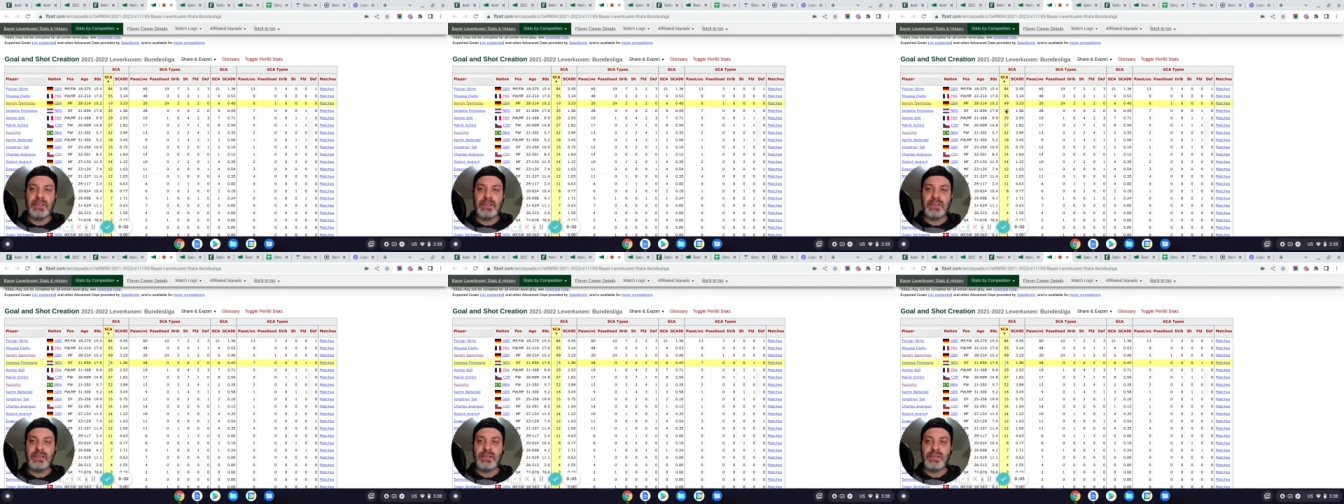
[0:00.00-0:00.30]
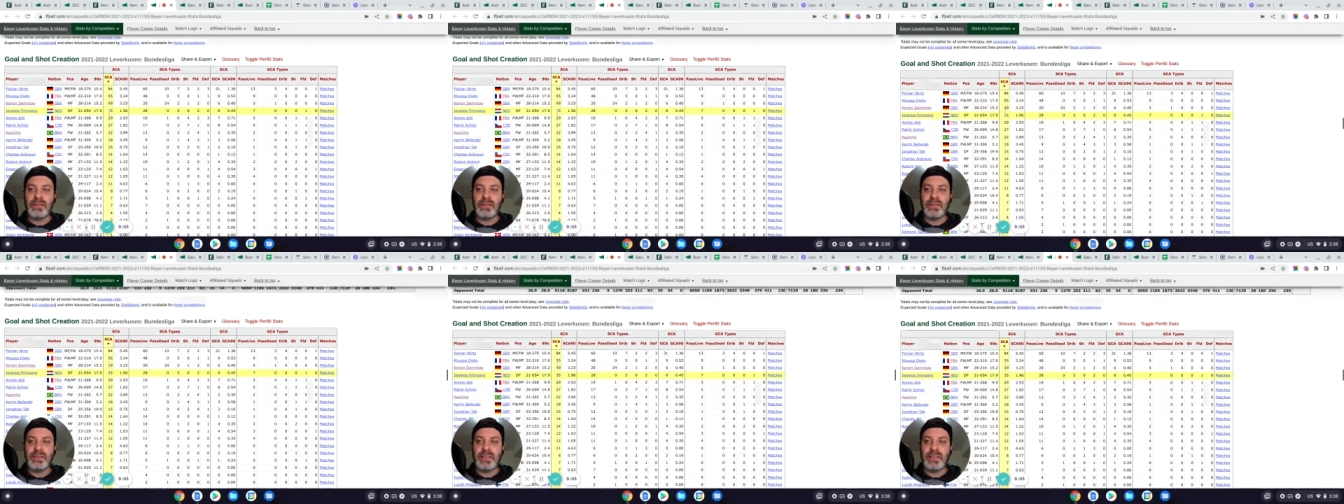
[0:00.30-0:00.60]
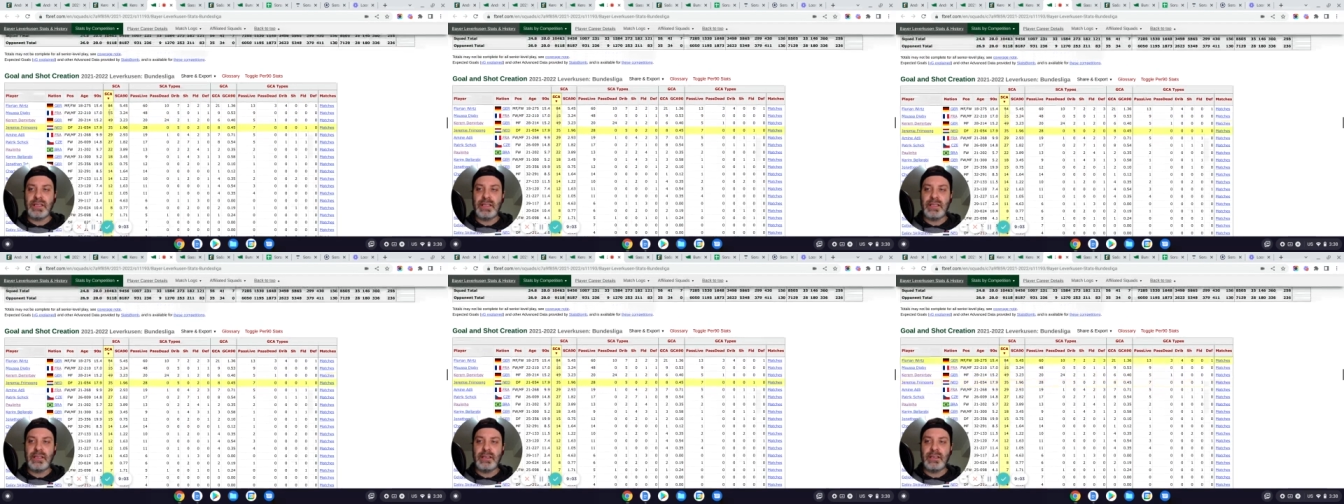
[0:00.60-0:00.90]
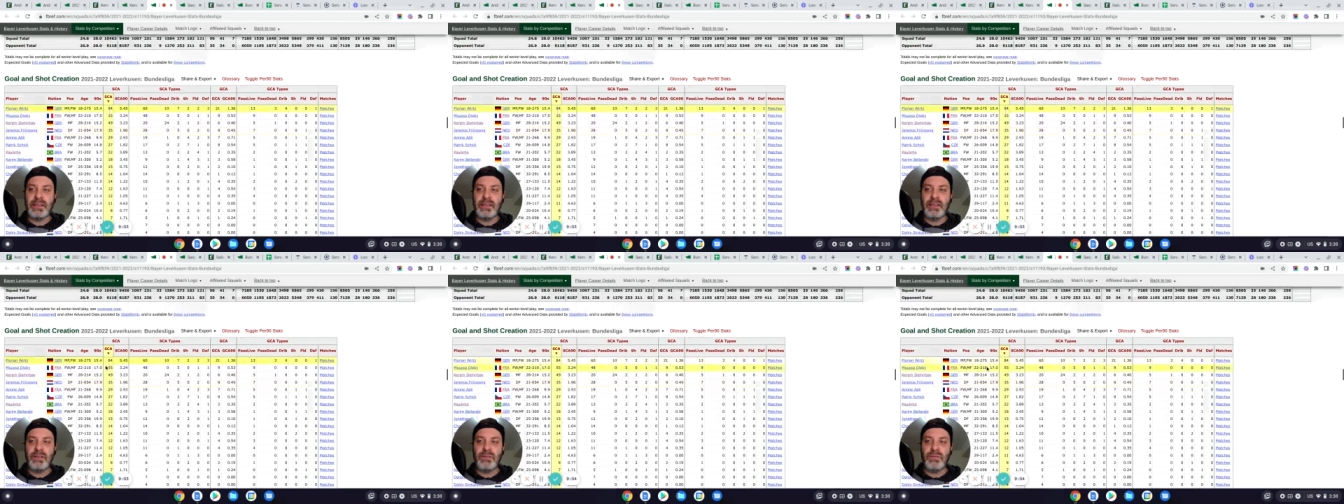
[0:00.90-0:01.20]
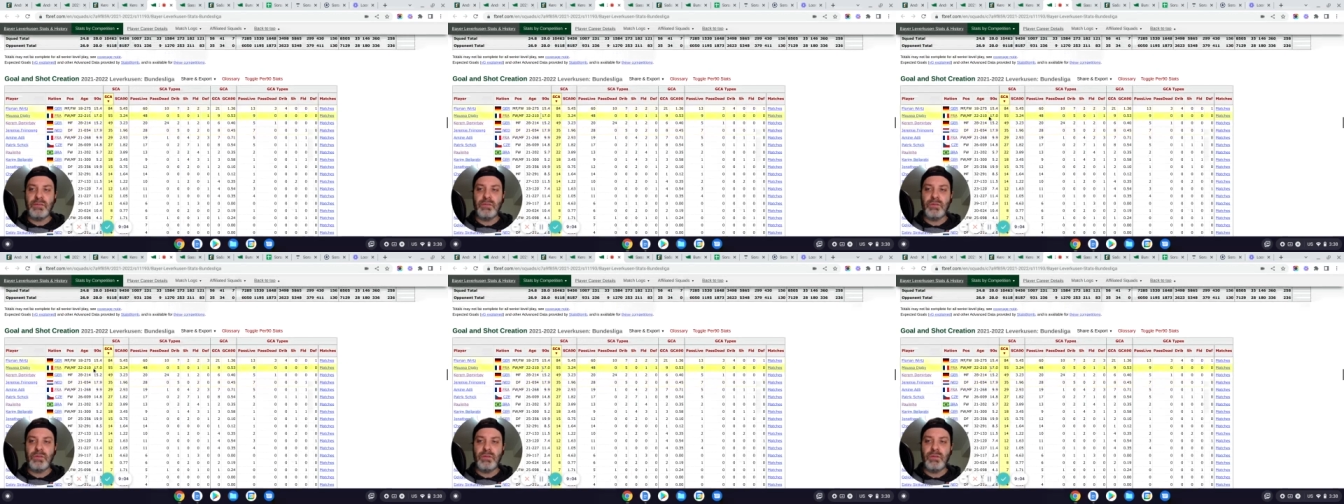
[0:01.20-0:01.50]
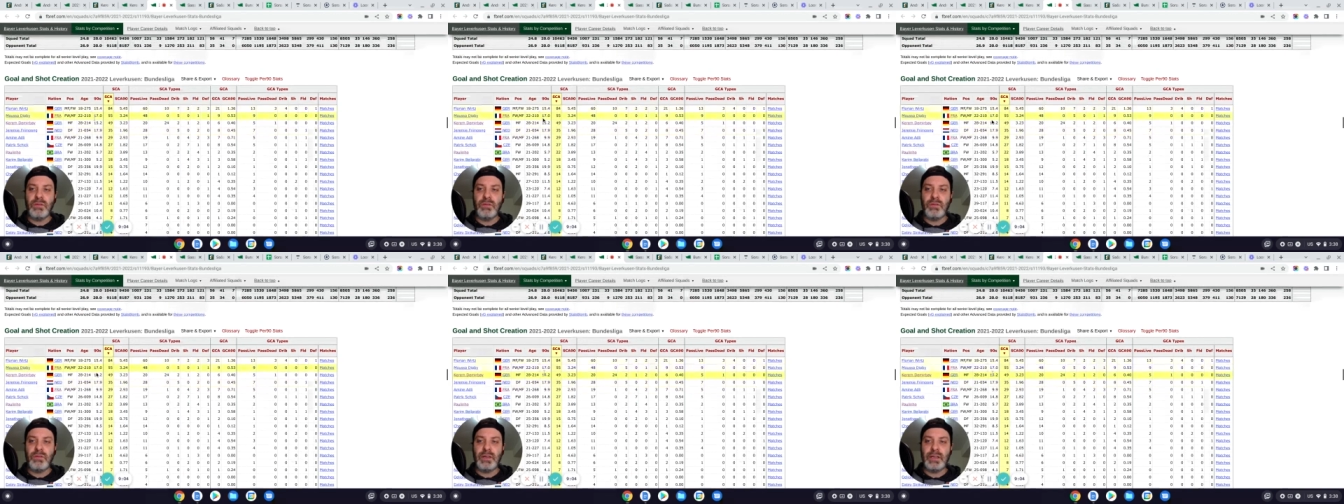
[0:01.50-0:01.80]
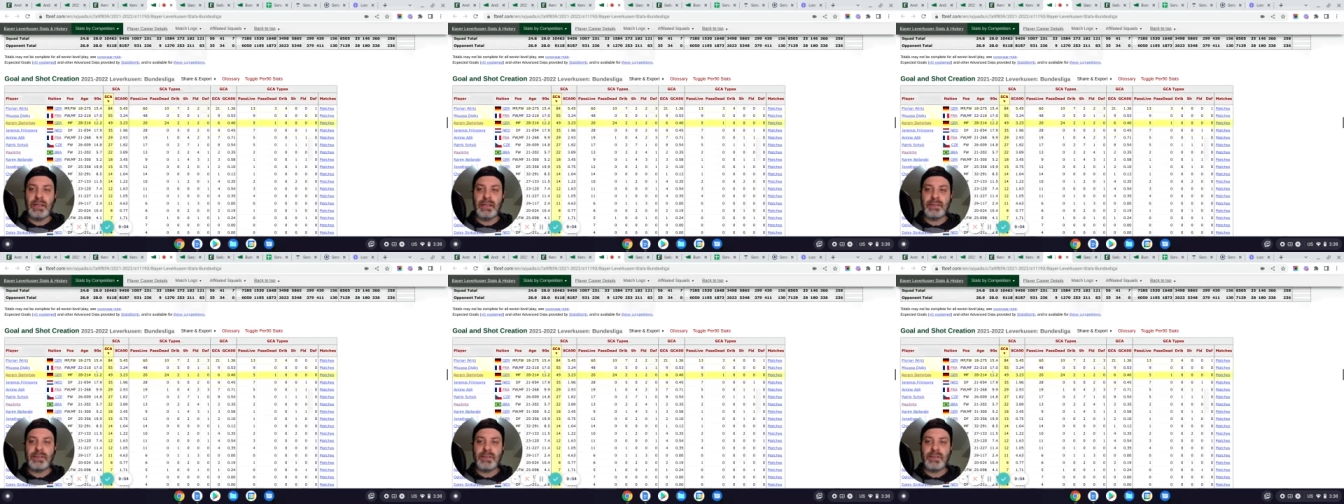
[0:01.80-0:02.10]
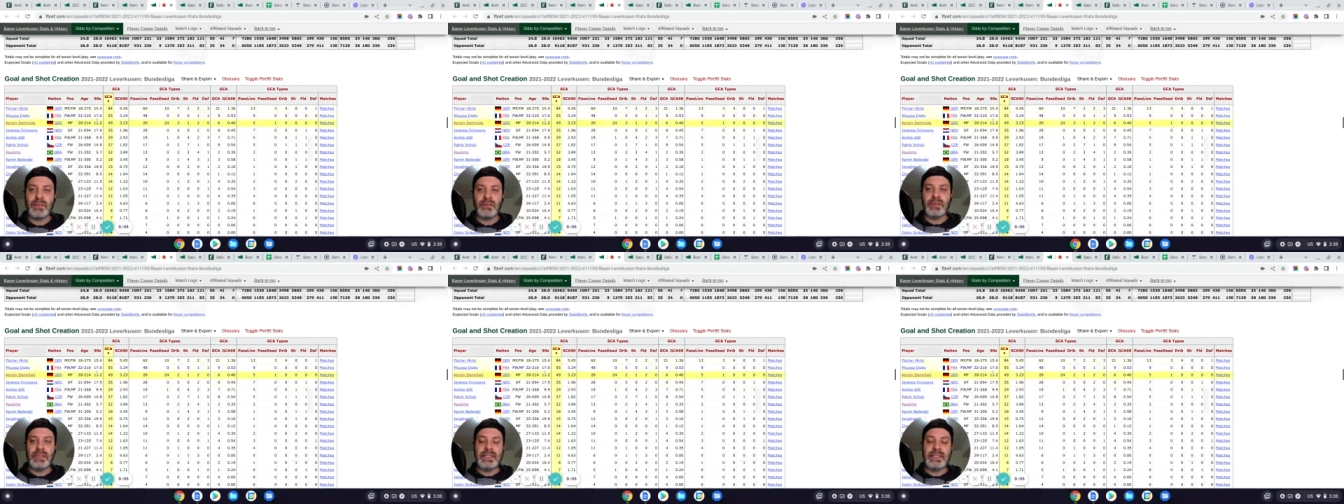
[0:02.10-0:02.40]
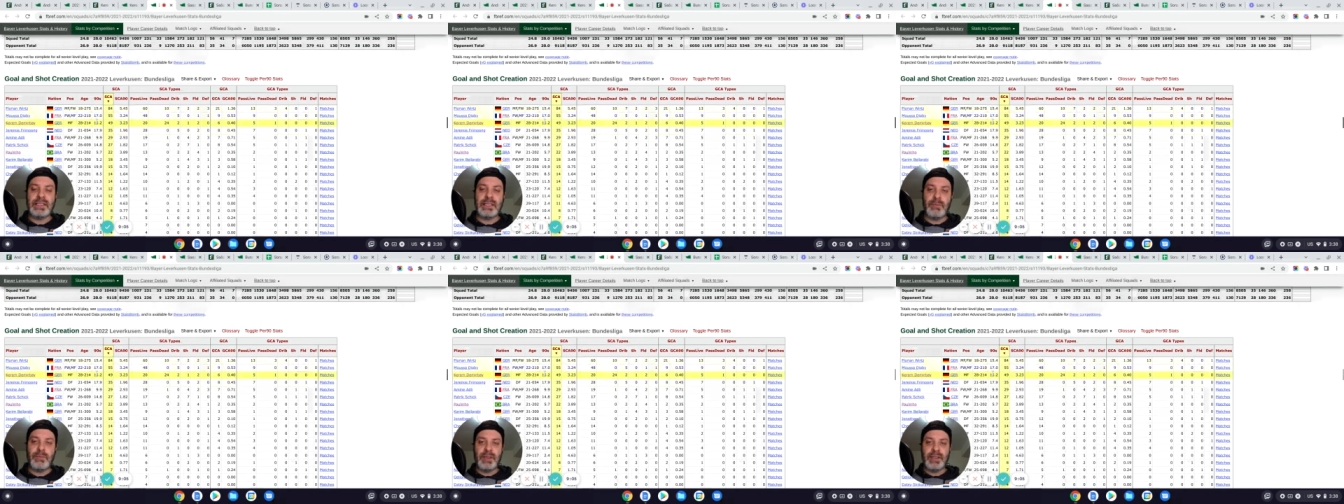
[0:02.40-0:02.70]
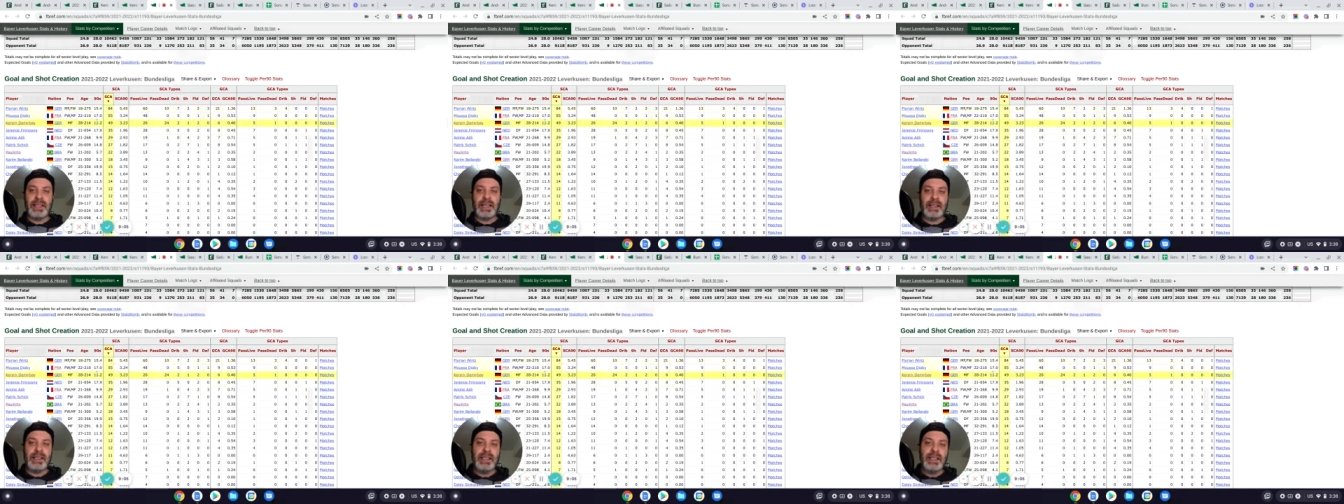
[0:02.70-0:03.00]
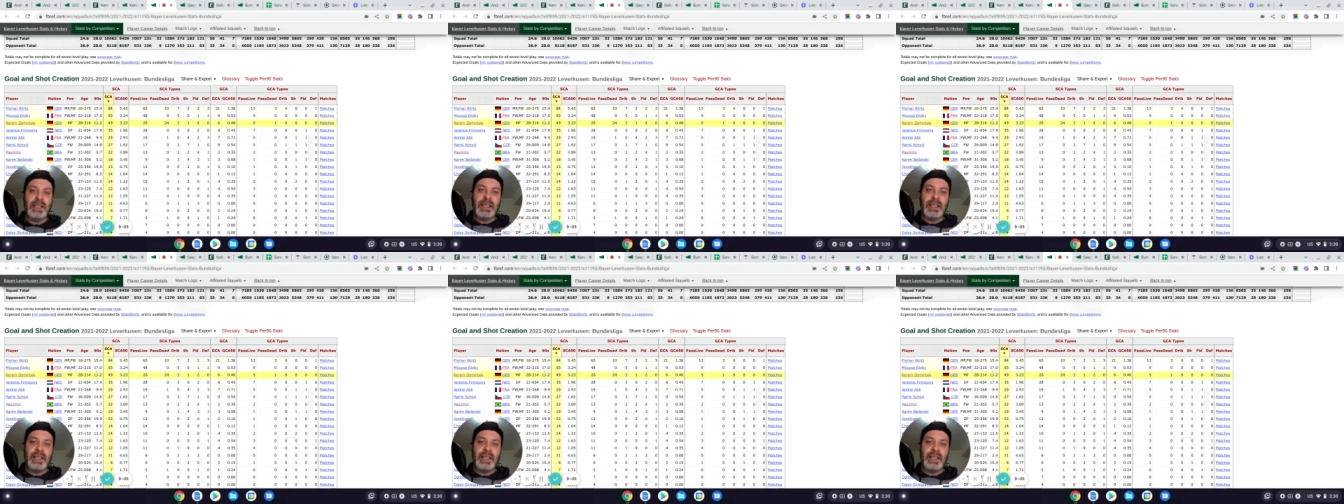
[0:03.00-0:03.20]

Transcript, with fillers: This looks, you know, certainly someone that